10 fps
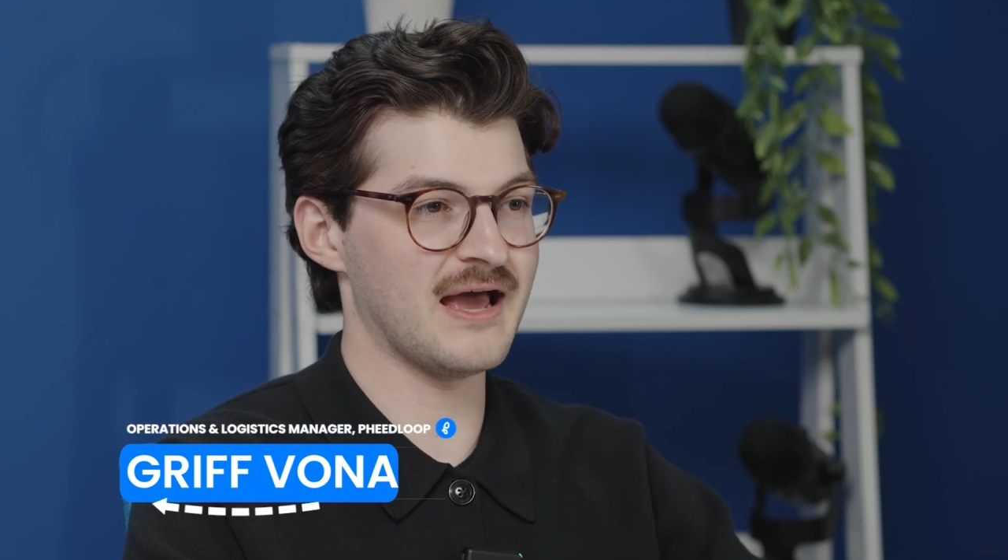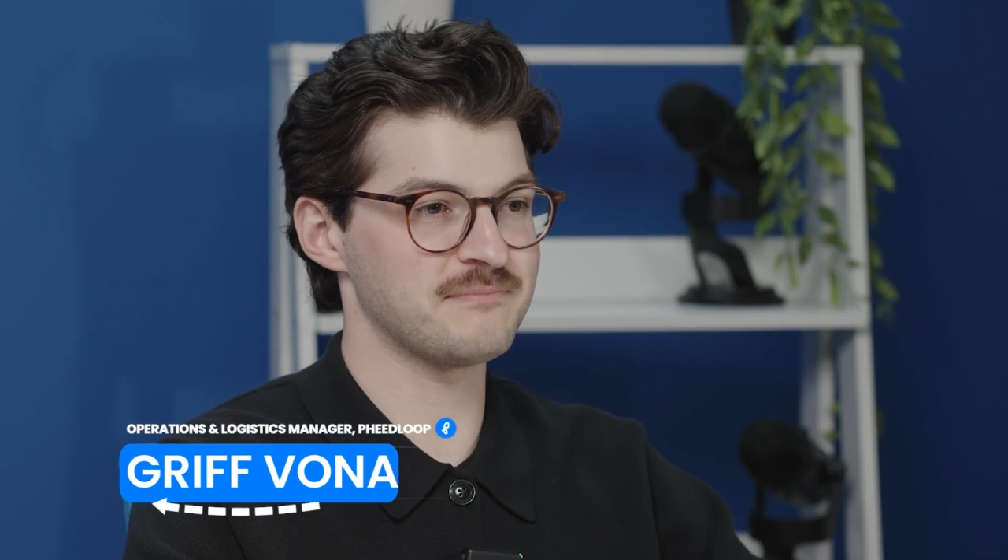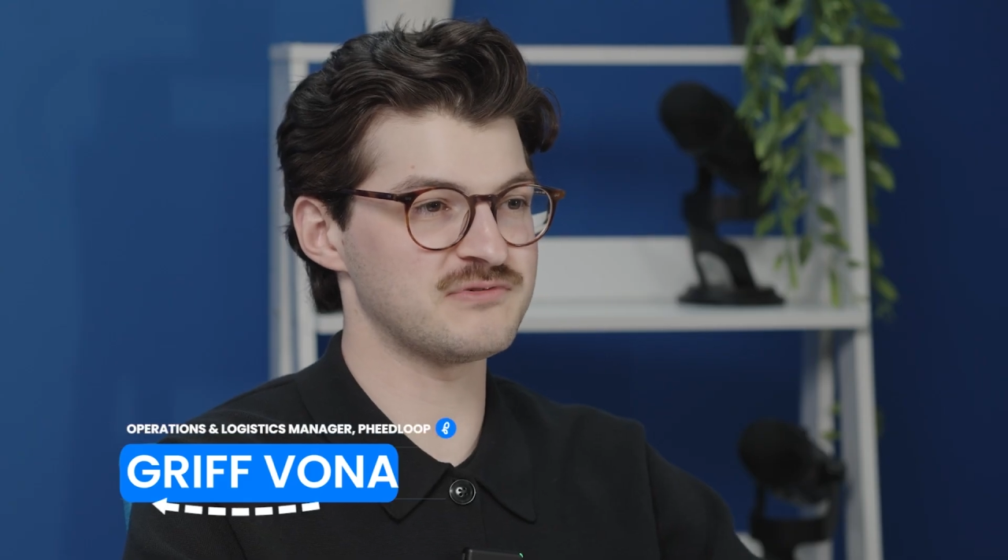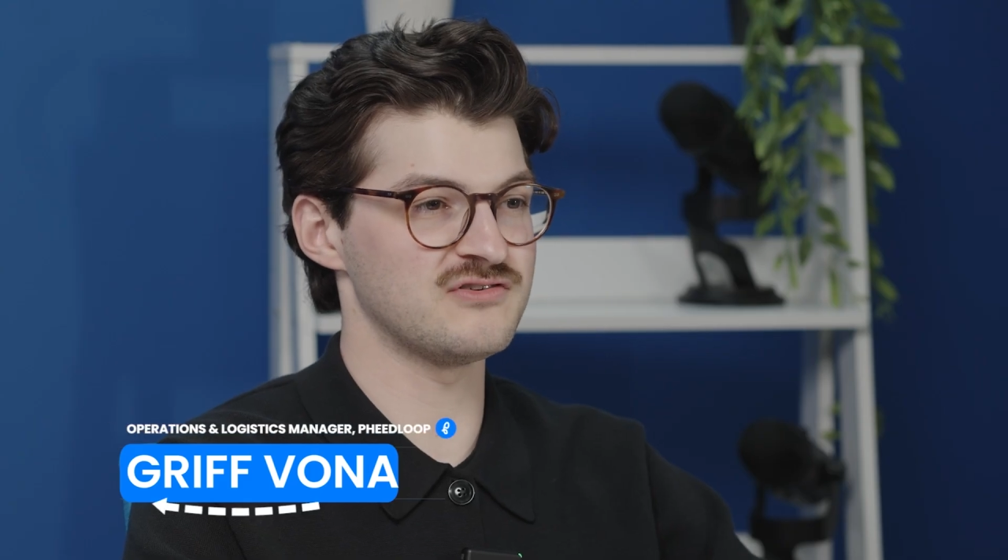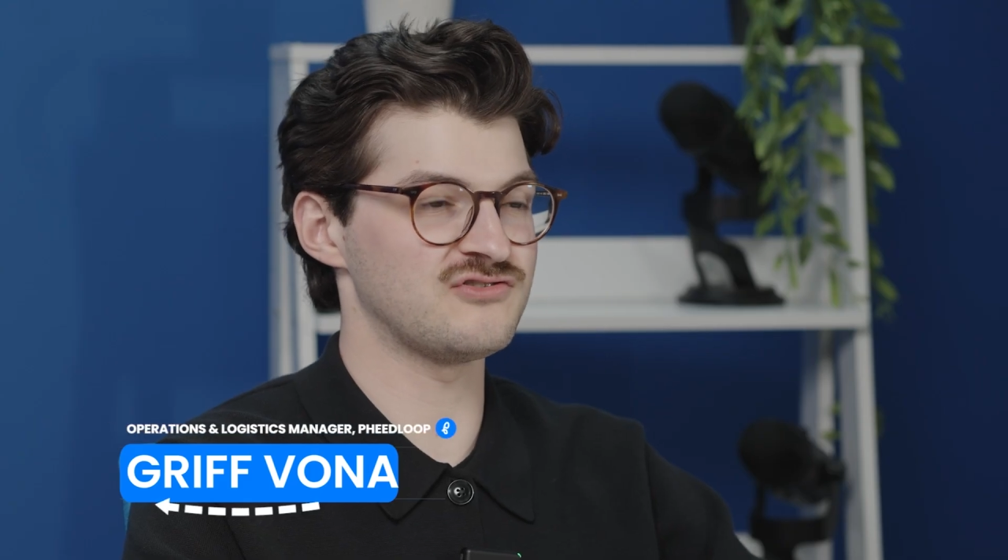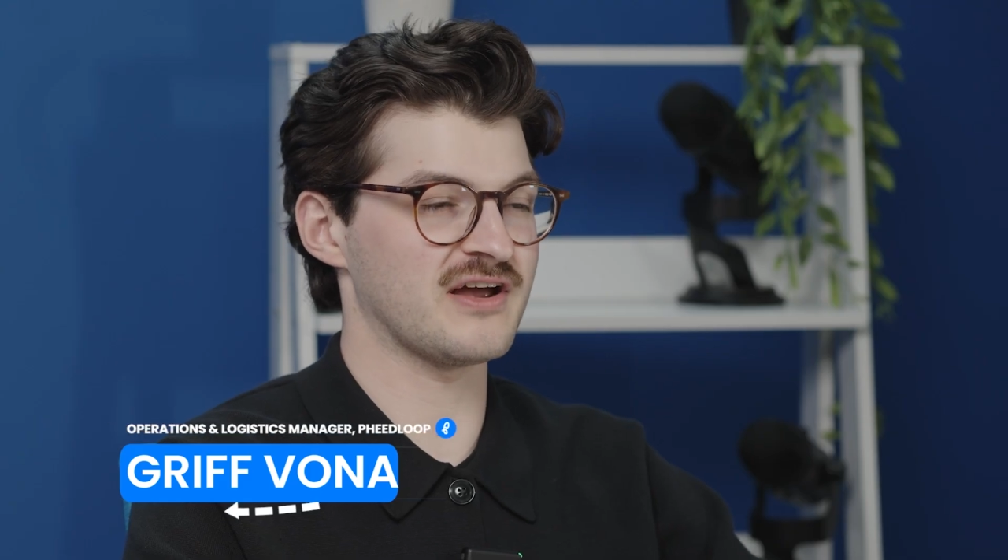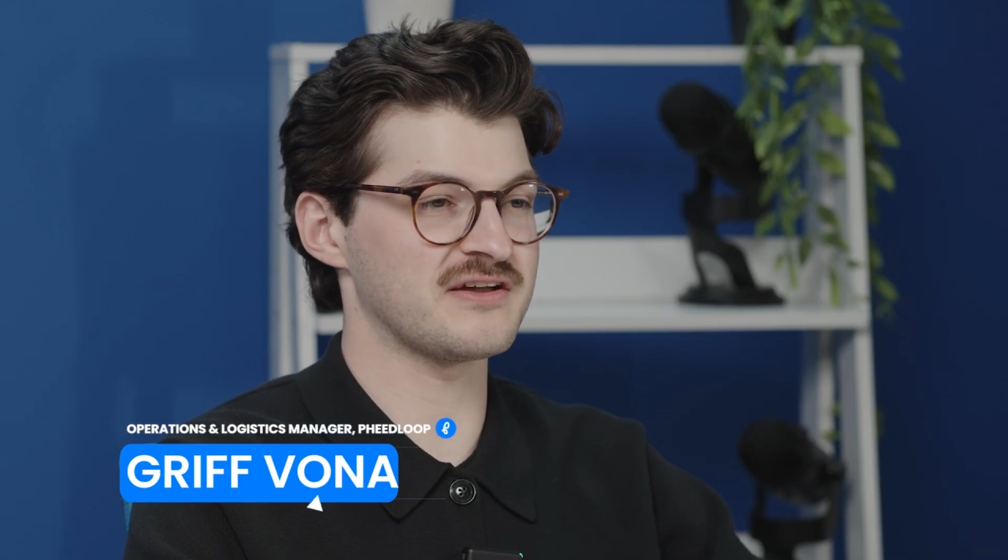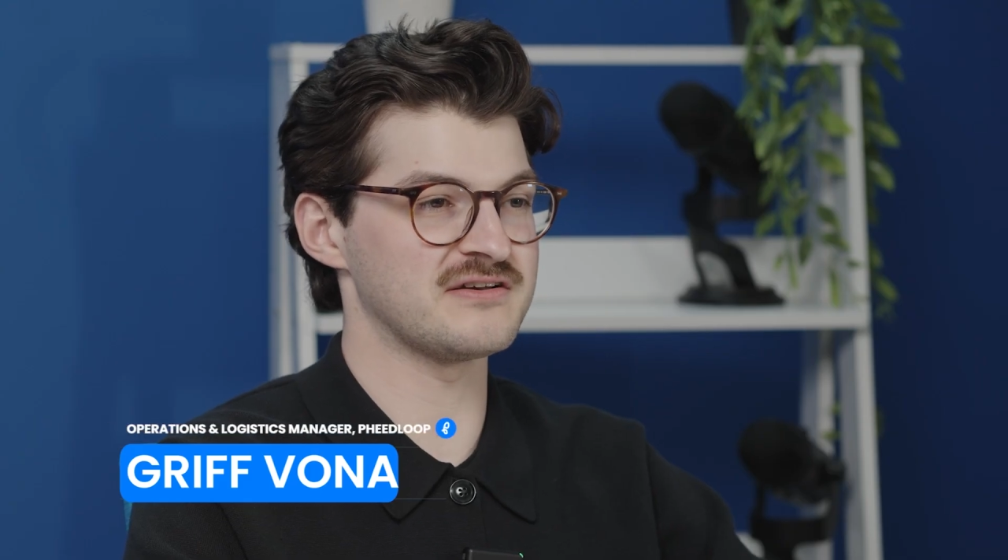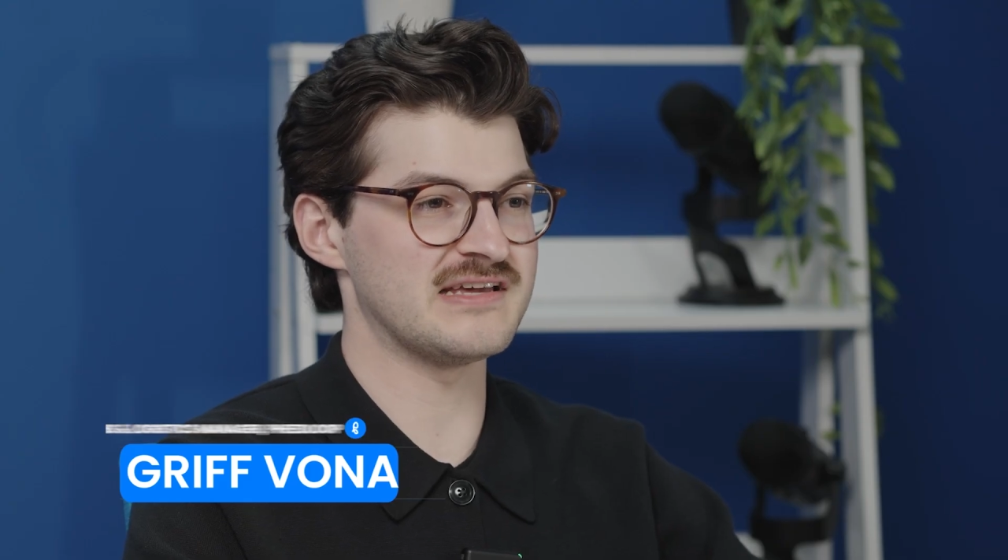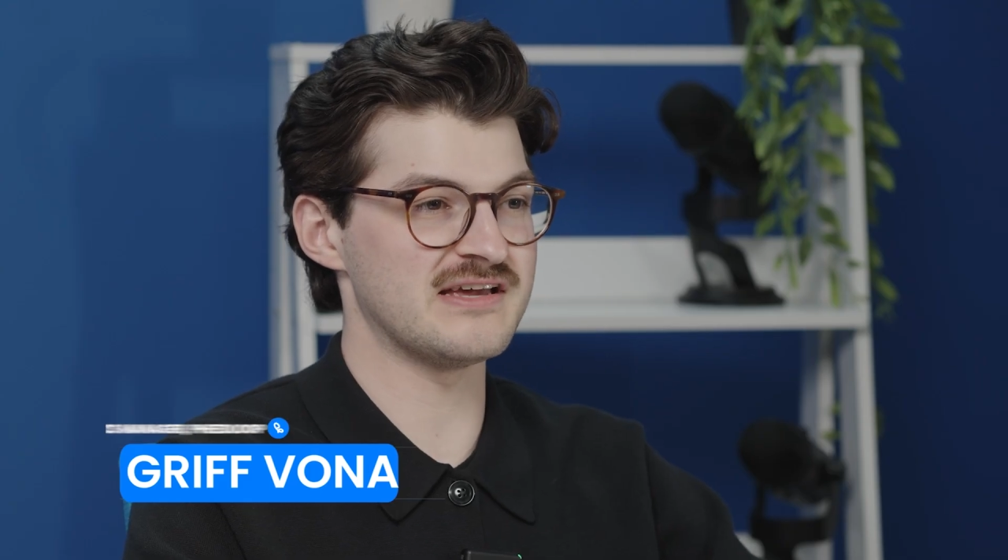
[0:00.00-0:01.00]
Epson
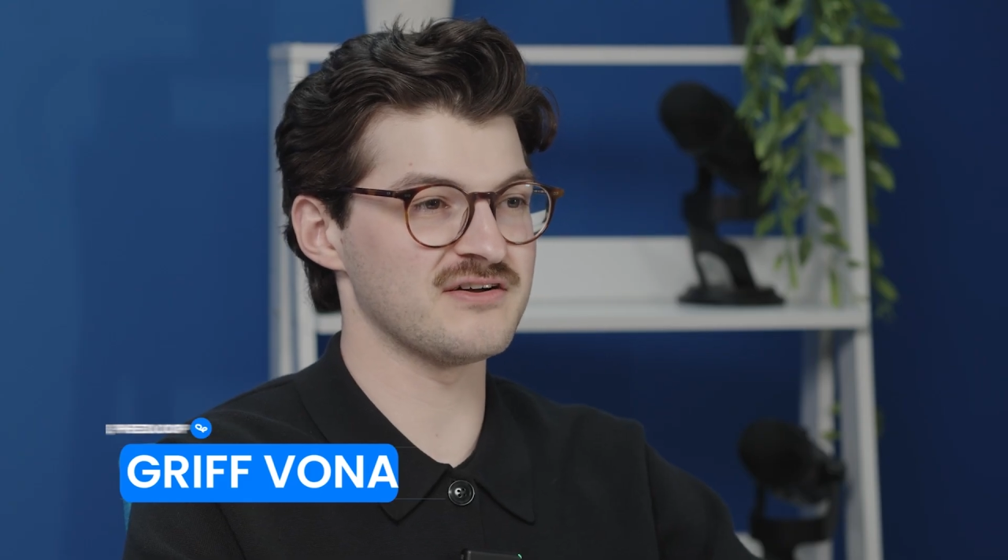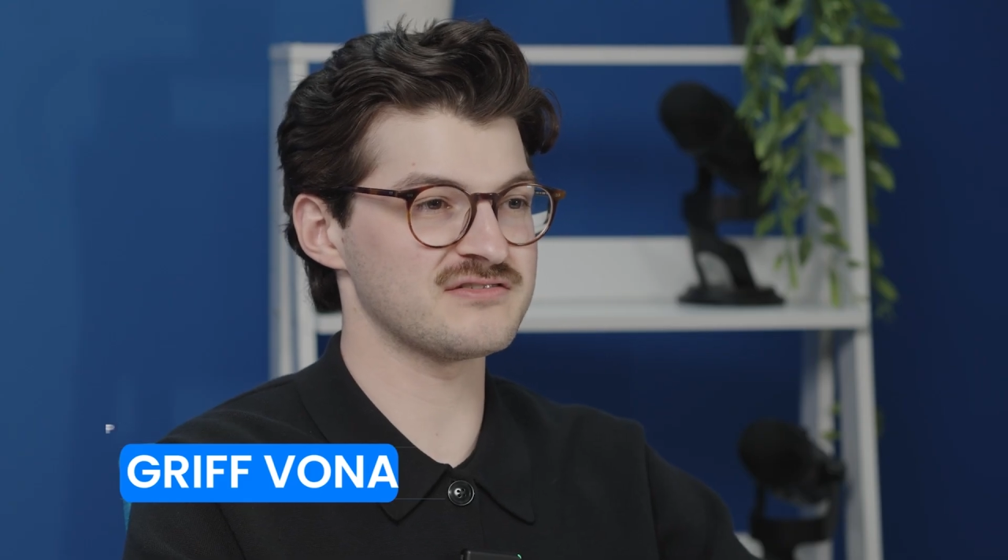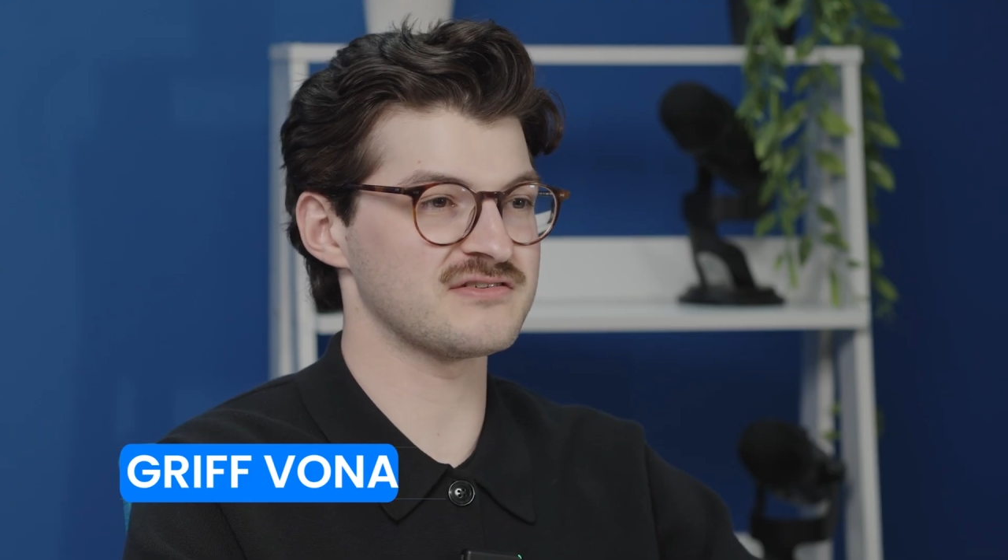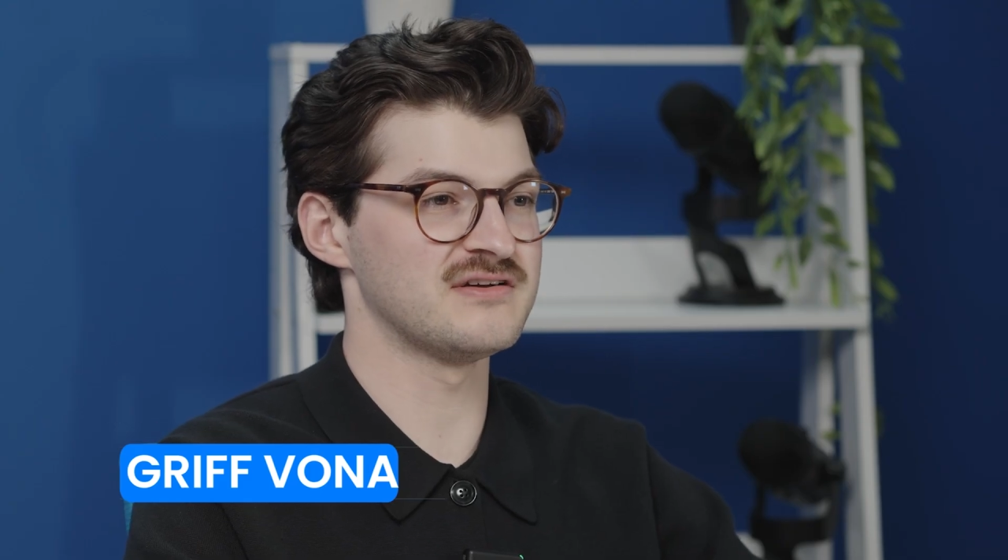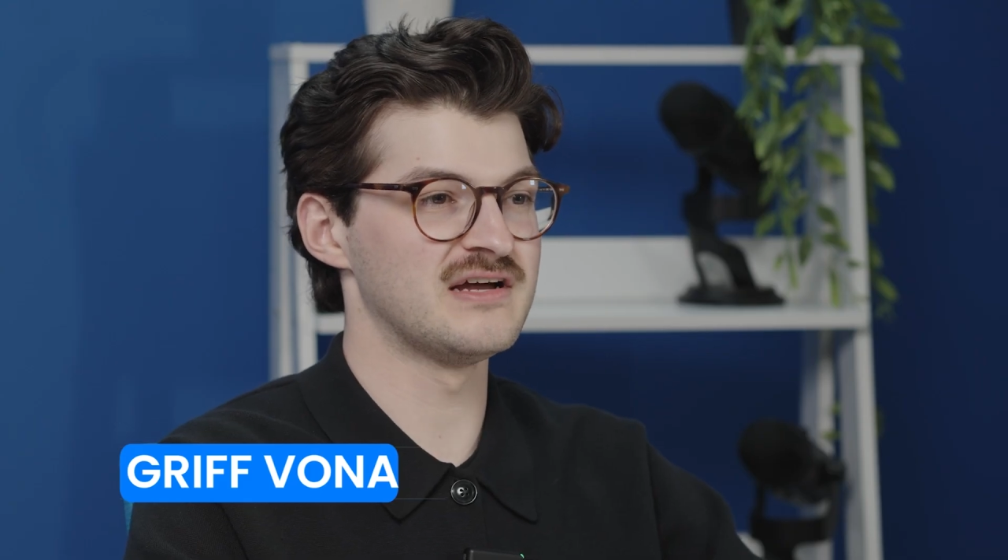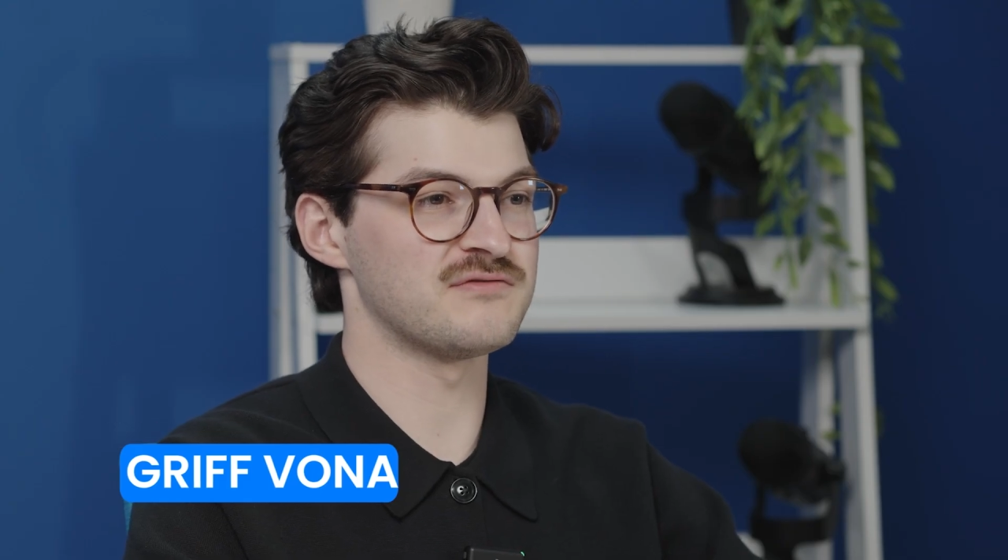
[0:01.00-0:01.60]
check-in kiosk,